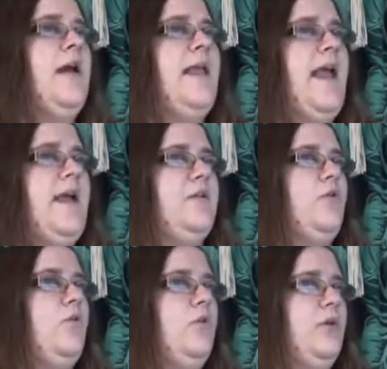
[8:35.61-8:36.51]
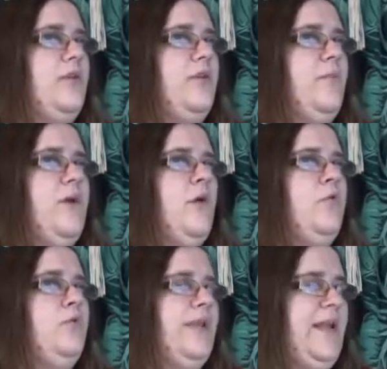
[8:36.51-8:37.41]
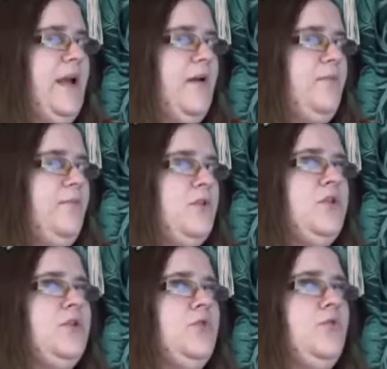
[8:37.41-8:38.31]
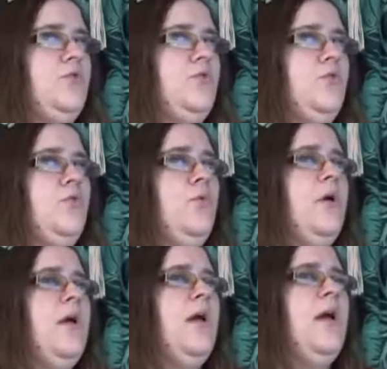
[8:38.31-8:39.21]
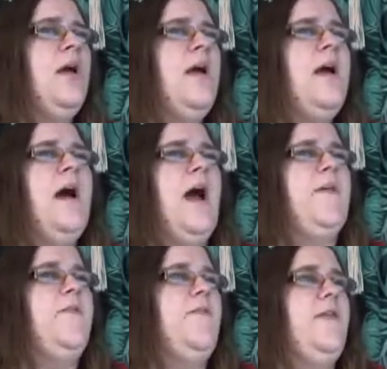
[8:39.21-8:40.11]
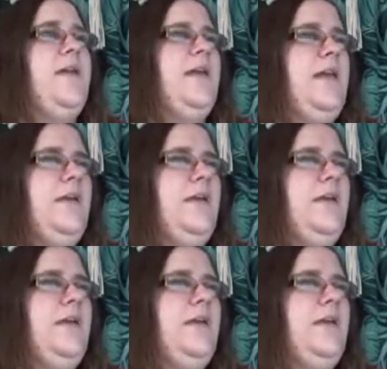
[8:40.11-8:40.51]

and add quartz, but only up to, I think